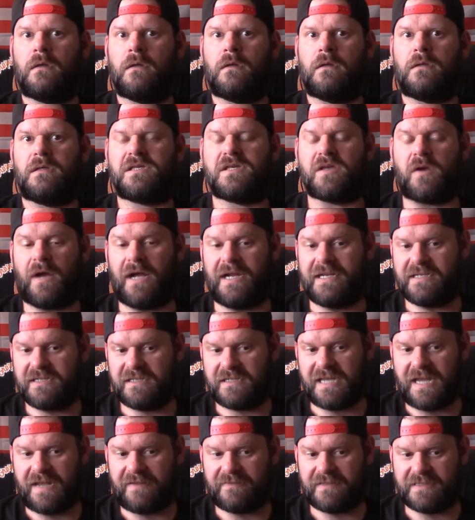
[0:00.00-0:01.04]
So I
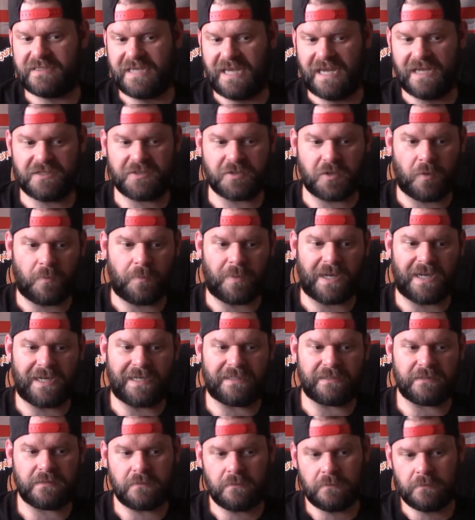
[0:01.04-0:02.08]
just have to take Joe
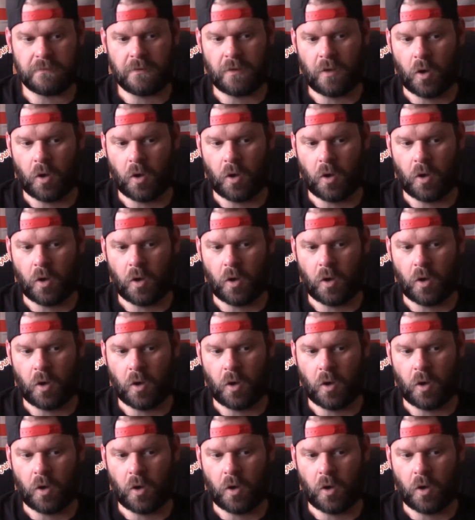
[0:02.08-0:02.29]
Biden,